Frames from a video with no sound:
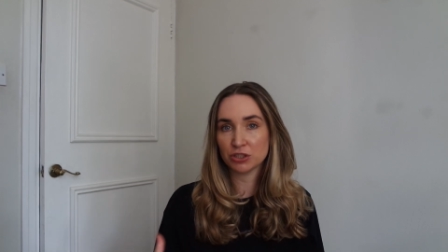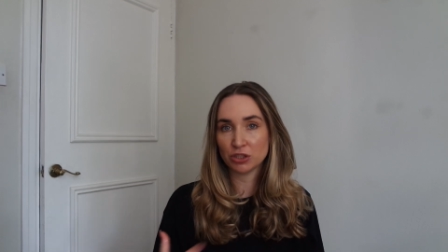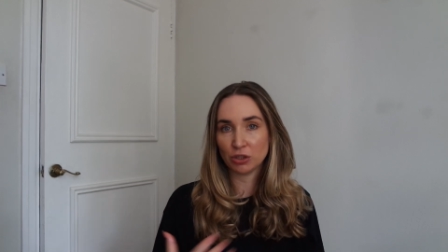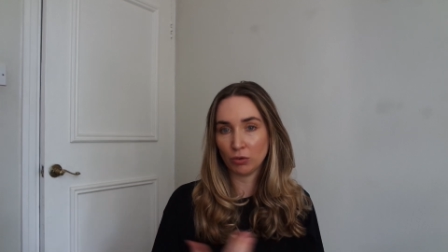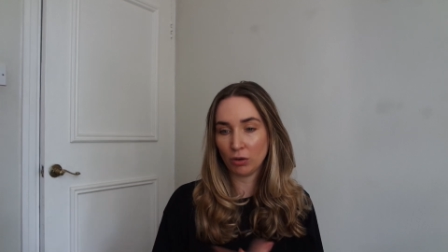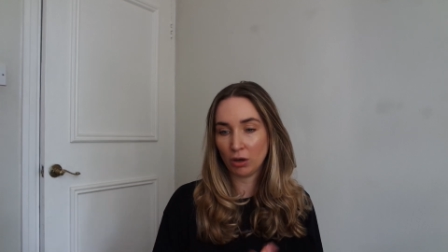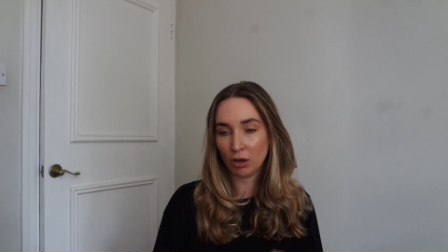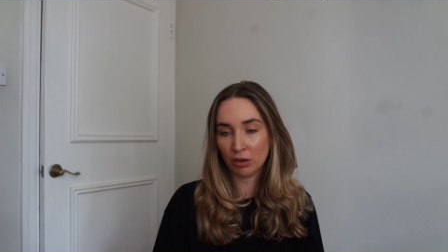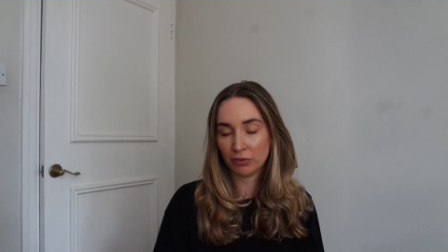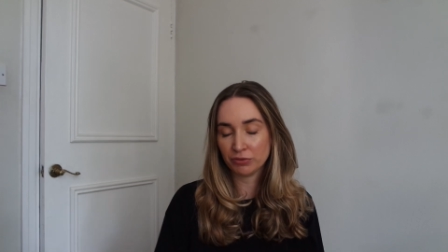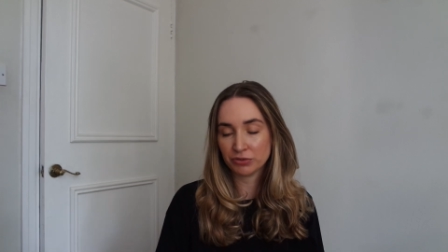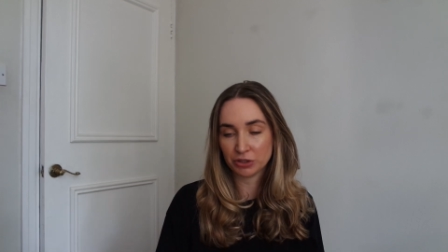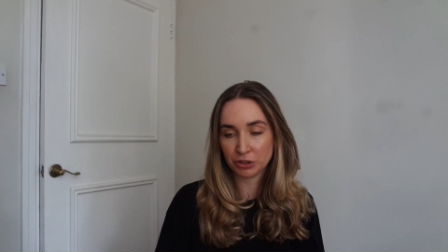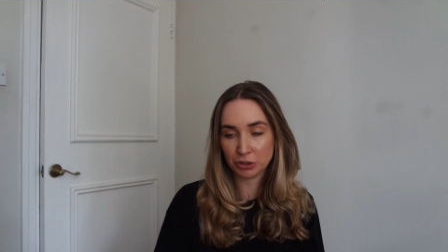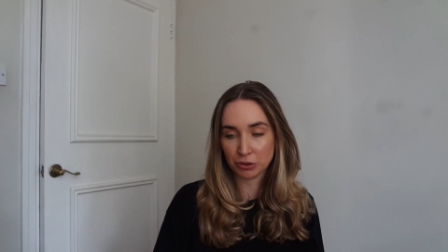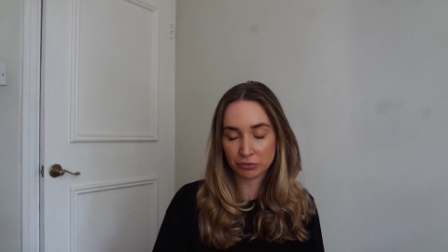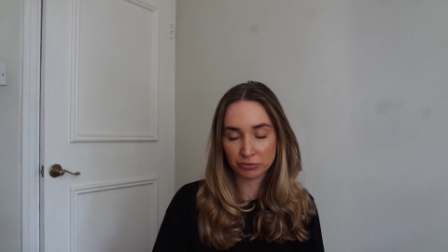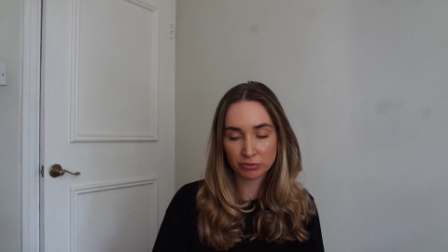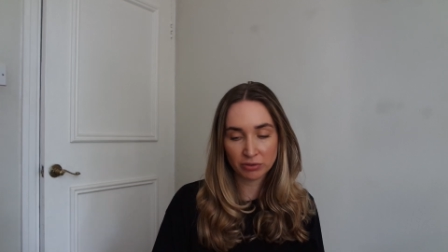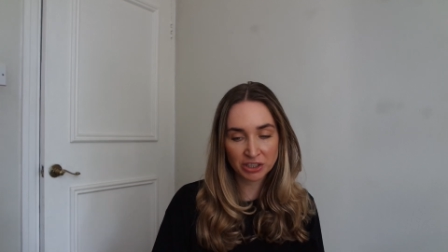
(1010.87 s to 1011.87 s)
So after
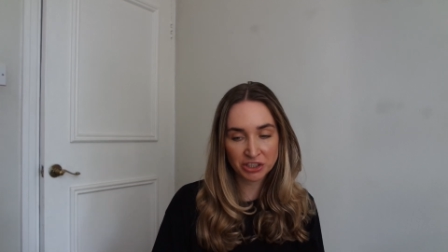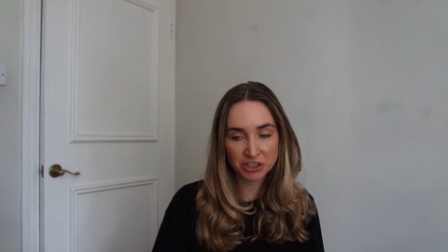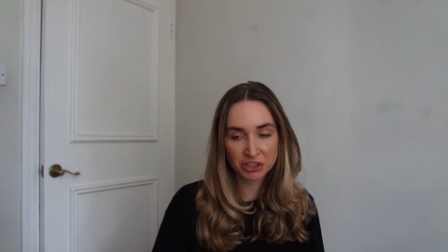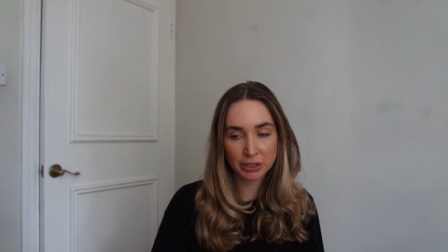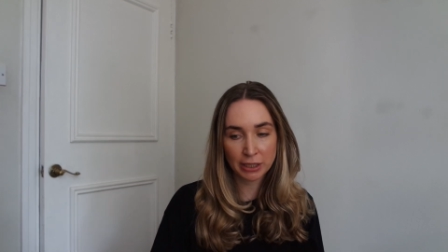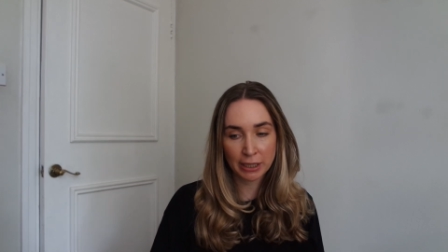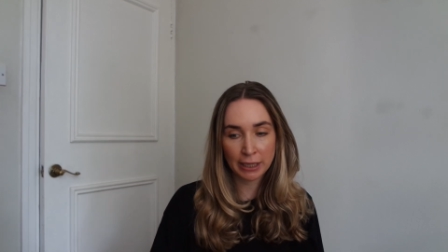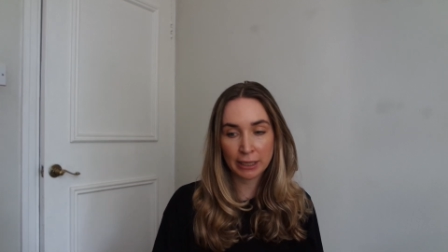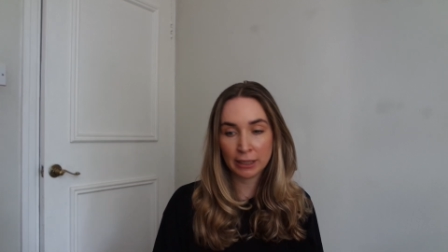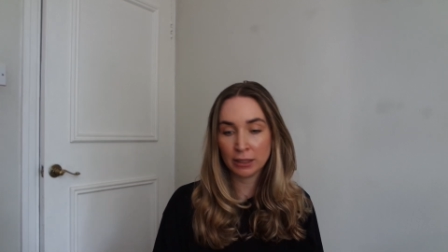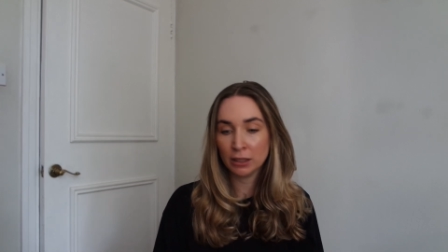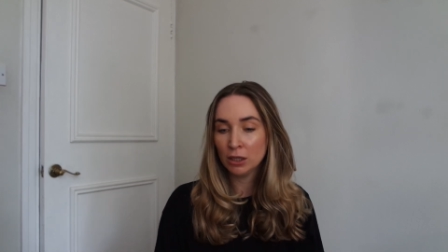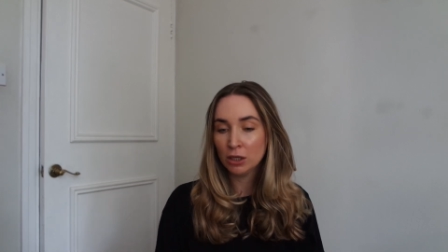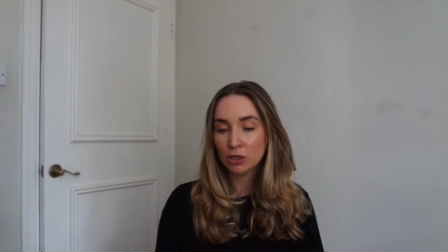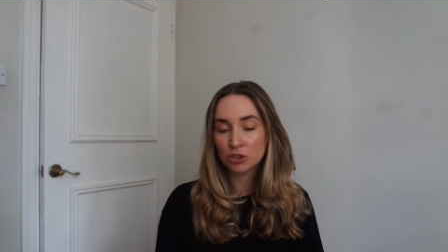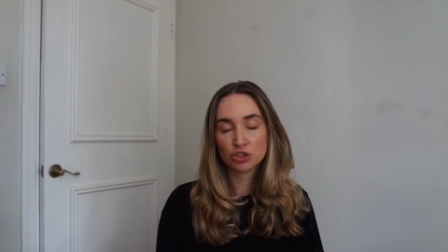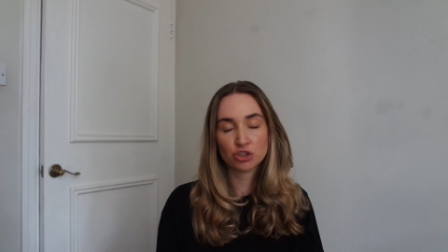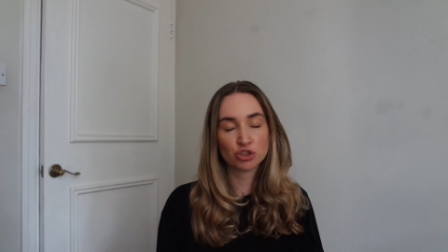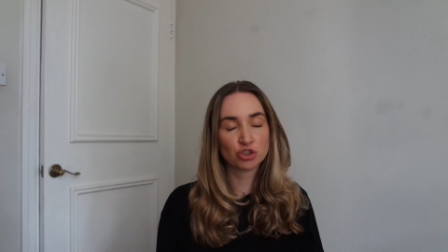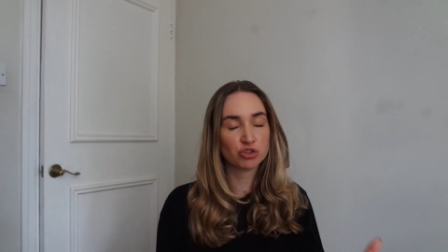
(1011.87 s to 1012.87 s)
you've washed it,
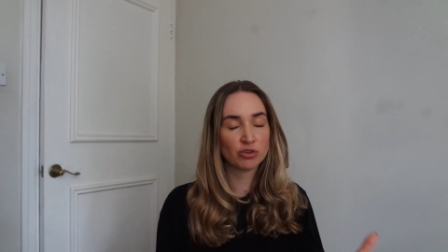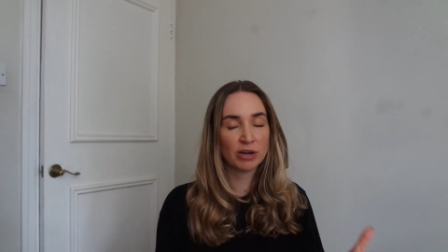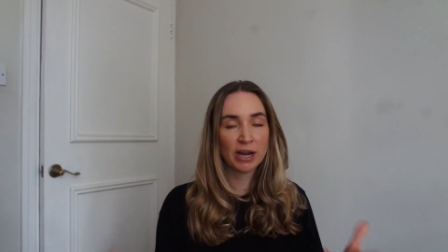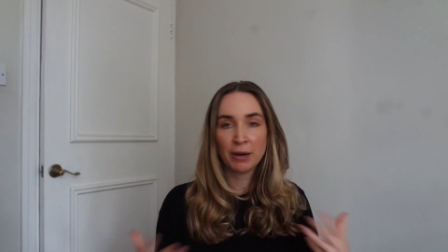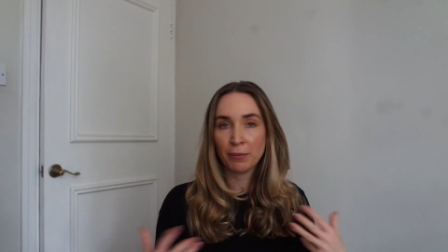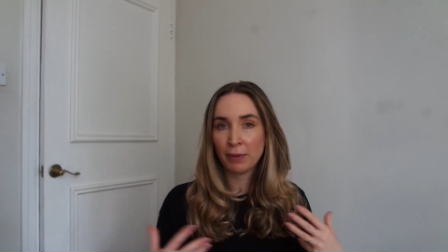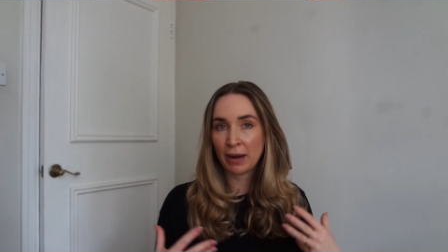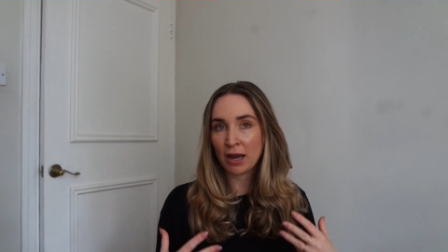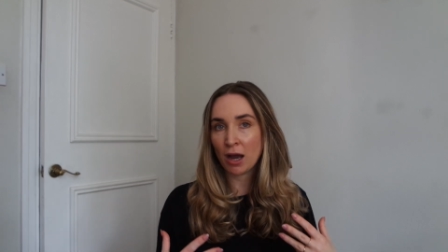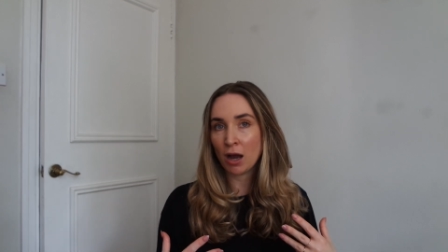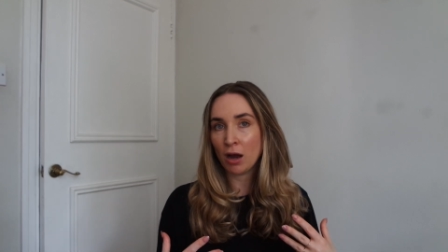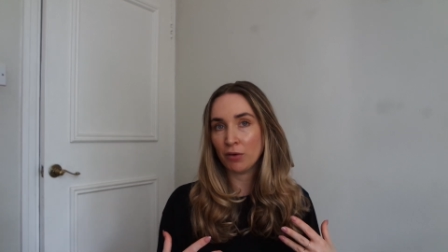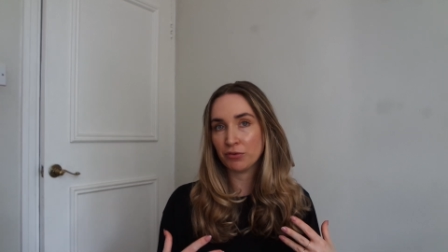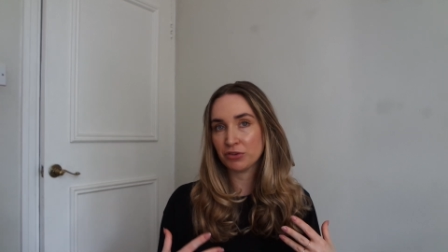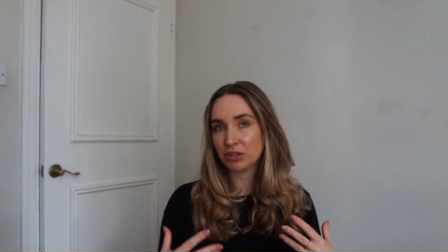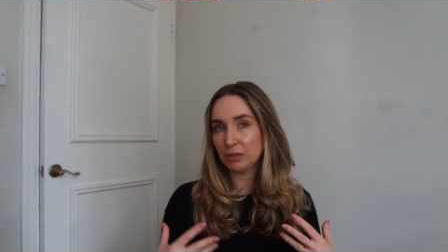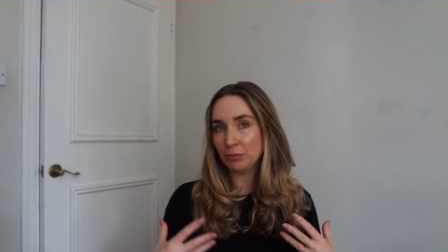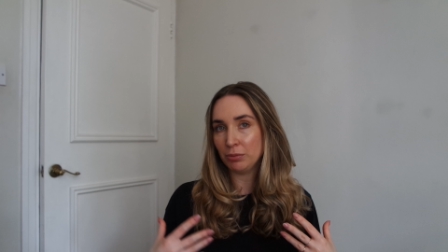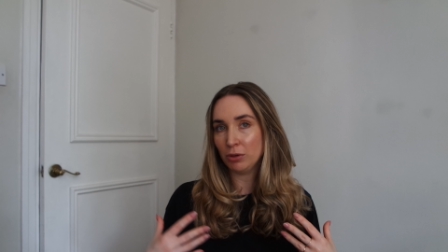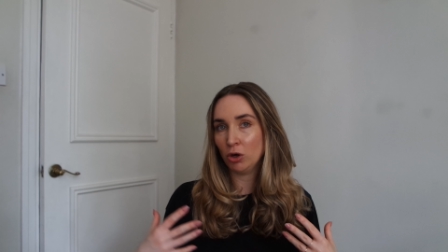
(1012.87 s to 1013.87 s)
straight away
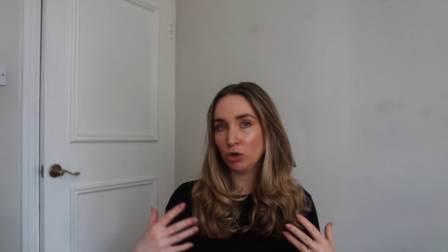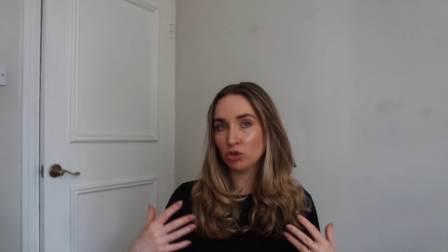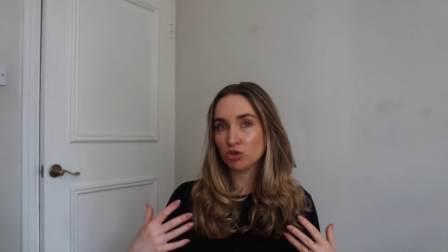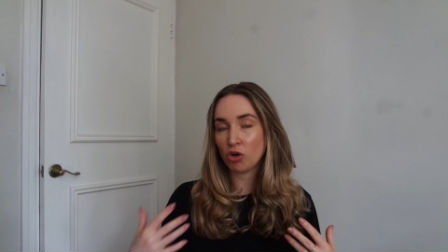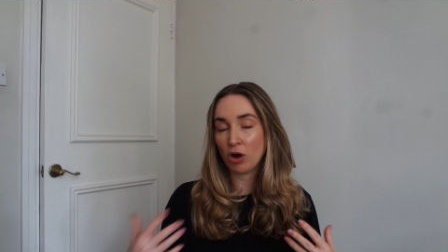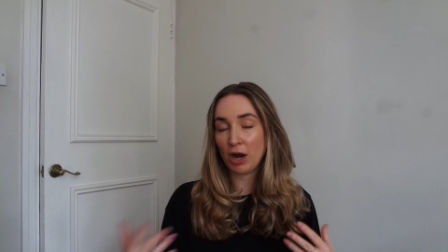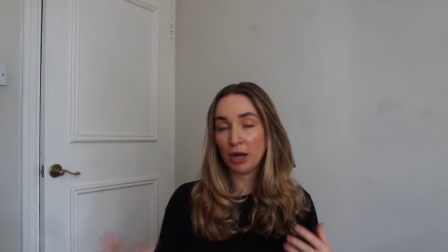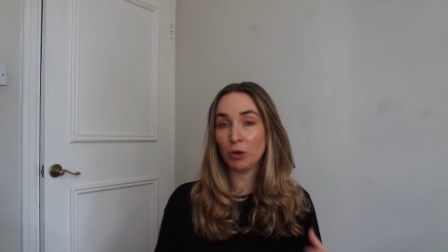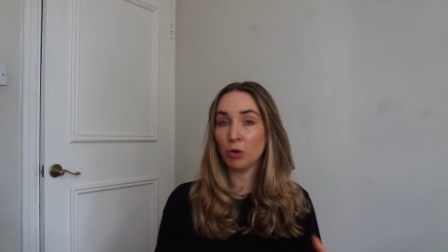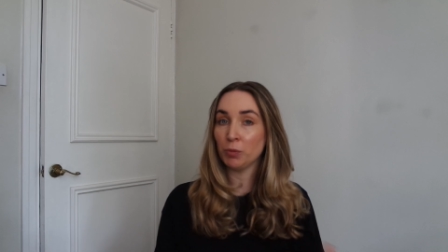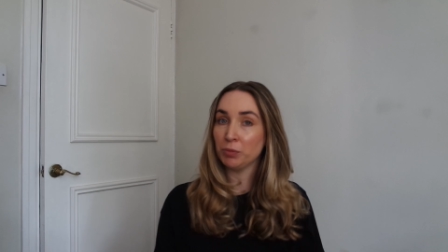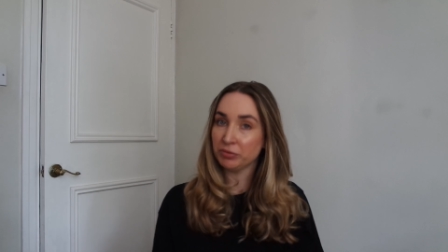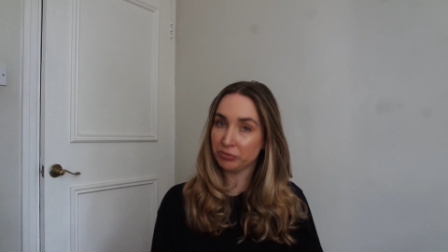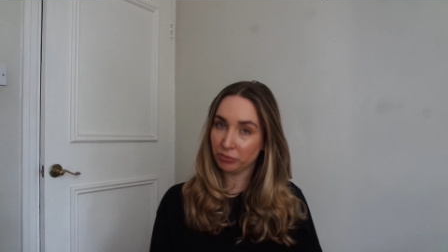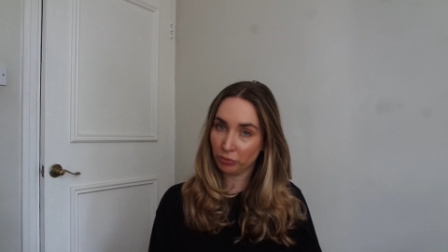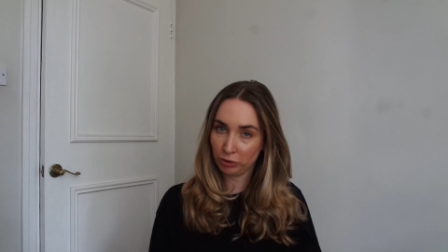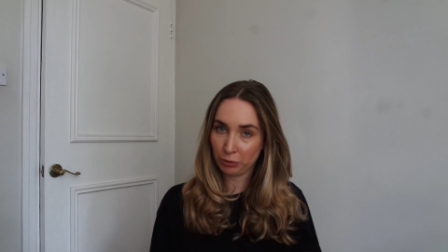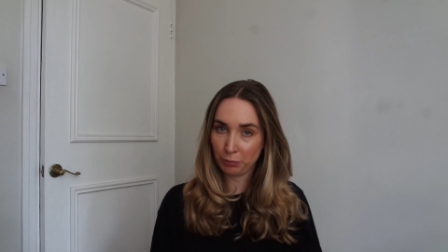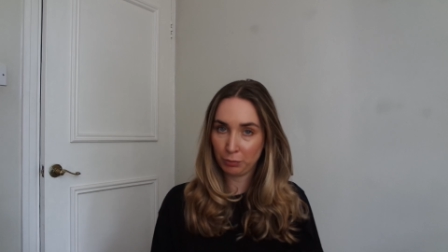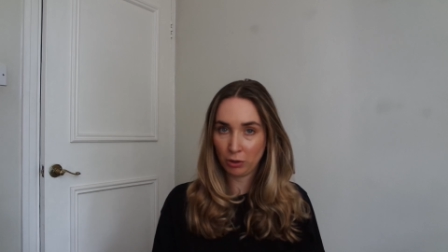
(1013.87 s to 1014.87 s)
after the blow dry or
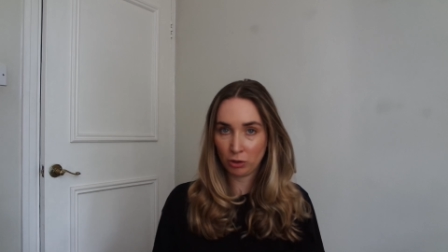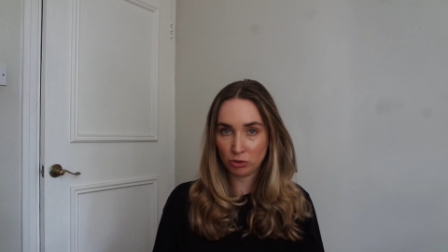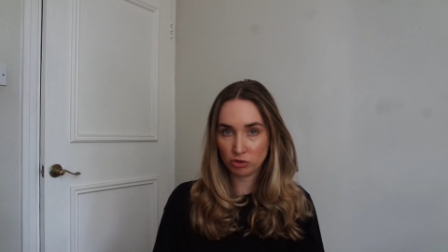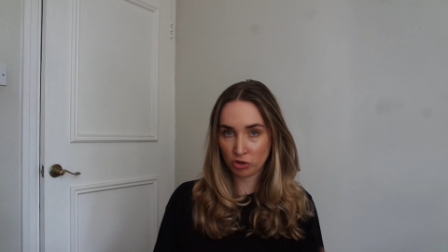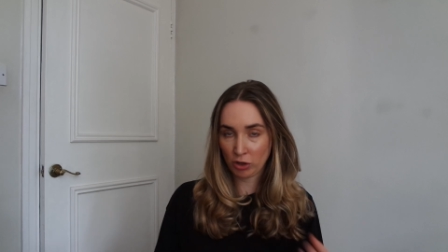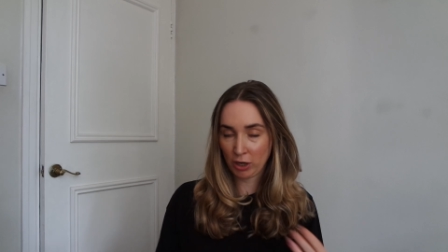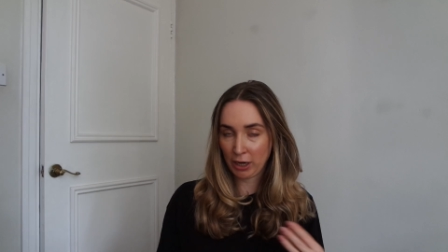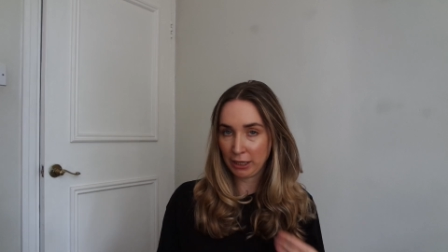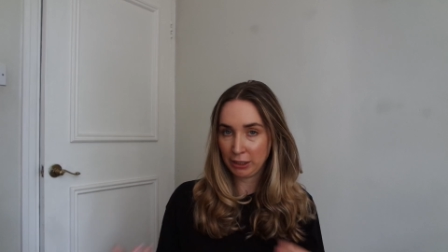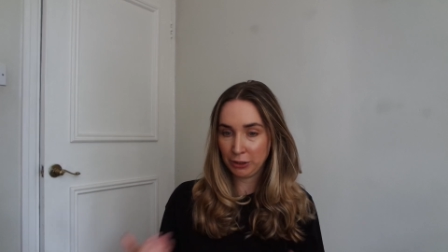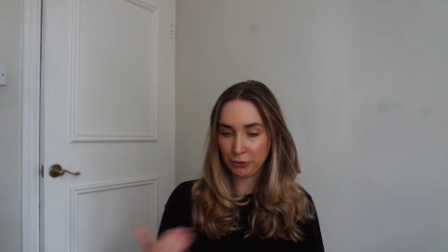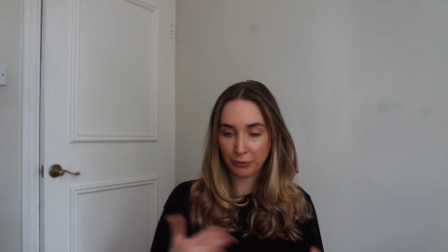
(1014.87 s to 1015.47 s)
before the blow dry,